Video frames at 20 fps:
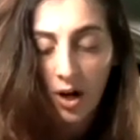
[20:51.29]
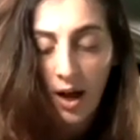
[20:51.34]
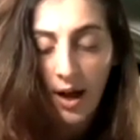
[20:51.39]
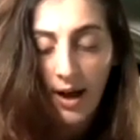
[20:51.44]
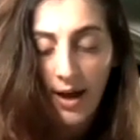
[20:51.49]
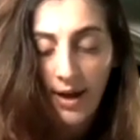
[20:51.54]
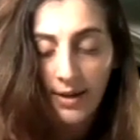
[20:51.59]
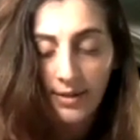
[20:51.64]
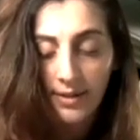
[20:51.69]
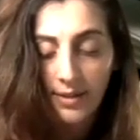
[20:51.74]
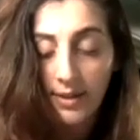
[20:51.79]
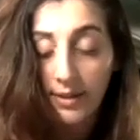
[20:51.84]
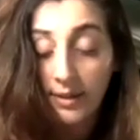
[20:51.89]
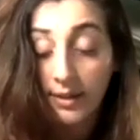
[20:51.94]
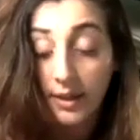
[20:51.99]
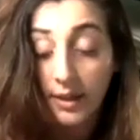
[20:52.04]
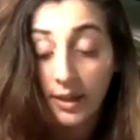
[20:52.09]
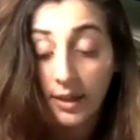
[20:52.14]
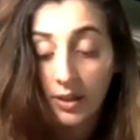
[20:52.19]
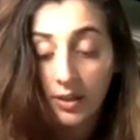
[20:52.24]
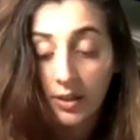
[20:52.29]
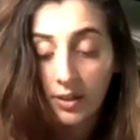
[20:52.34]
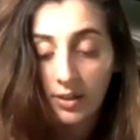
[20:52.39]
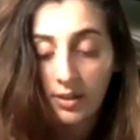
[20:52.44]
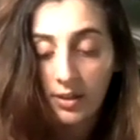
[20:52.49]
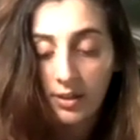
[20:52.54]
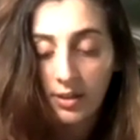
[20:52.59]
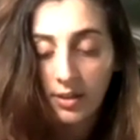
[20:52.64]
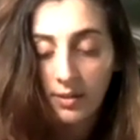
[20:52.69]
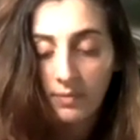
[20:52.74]
eyes and
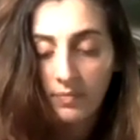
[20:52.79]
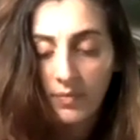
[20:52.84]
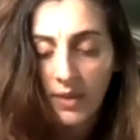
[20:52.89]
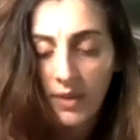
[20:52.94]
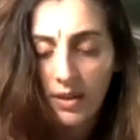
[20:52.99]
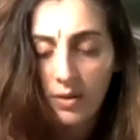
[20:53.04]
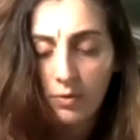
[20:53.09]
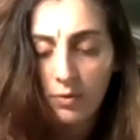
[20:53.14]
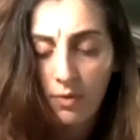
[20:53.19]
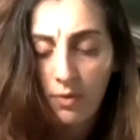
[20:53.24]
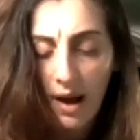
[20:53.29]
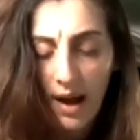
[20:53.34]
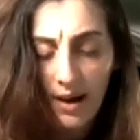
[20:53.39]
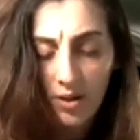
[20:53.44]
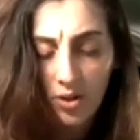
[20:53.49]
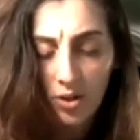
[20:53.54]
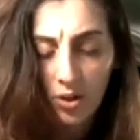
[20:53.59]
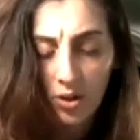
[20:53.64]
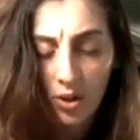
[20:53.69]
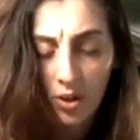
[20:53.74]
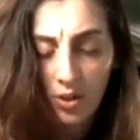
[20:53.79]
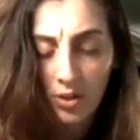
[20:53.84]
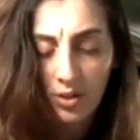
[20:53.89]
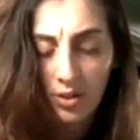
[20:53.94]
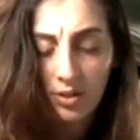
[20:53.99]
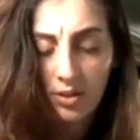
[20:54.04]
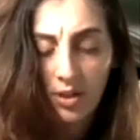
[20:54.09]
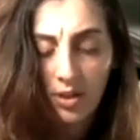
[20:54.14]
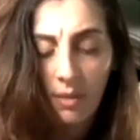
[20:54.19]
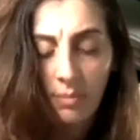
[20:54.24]
ears, and a rash on her
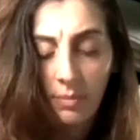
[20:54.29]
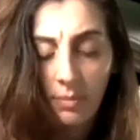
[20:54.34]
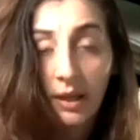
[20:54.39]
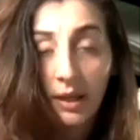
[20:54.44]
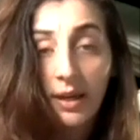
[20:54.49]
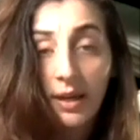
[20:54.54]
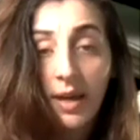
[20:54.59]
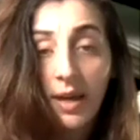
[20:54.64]
stomach,